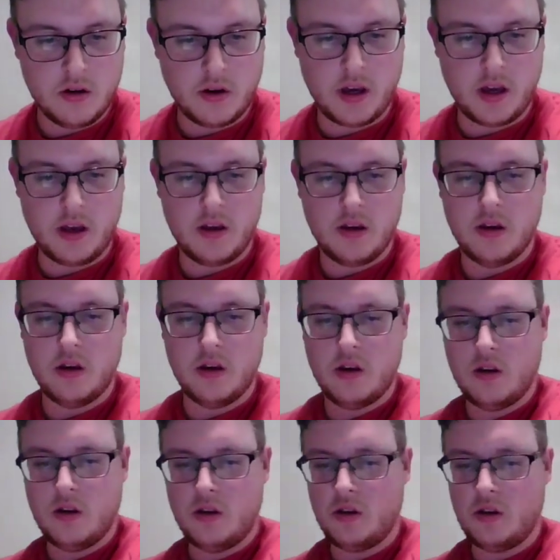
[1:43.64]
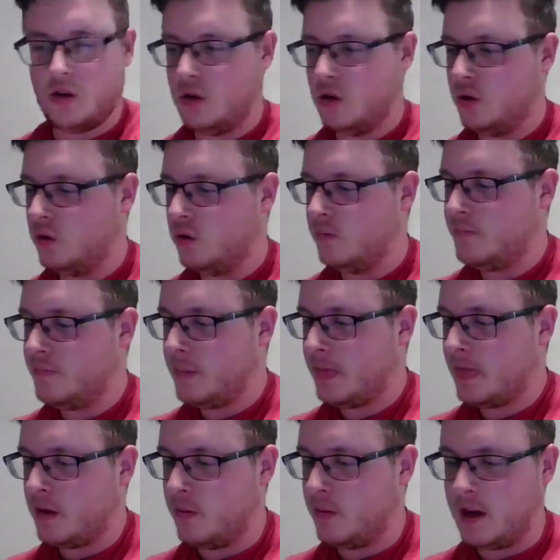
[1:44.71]
Okay. So
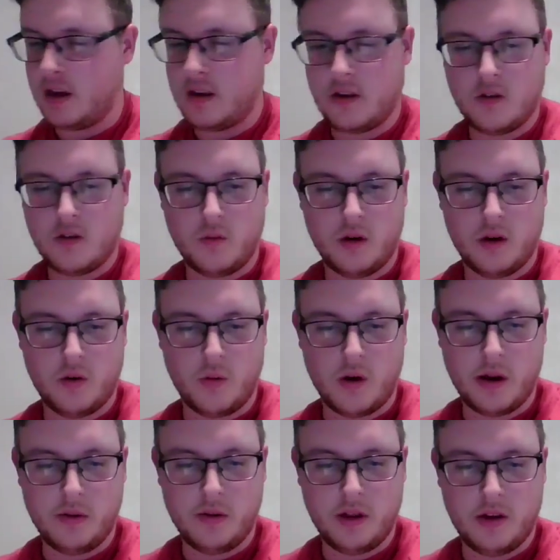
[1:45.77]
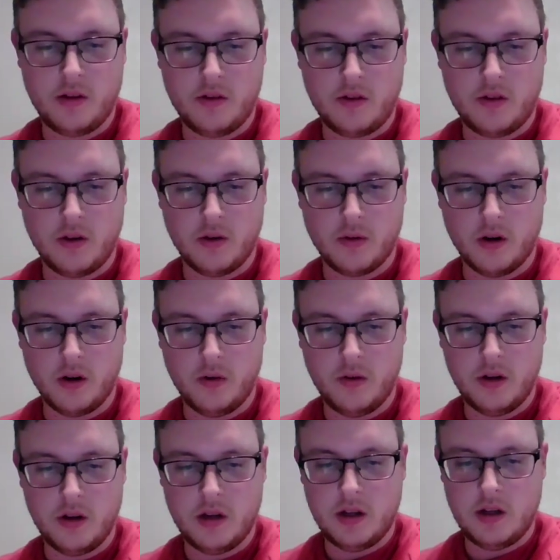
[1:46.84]
when x is 1, y will equal
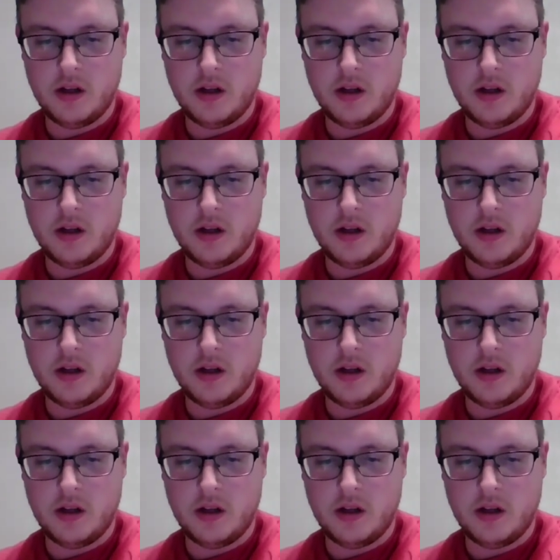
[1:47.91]
0.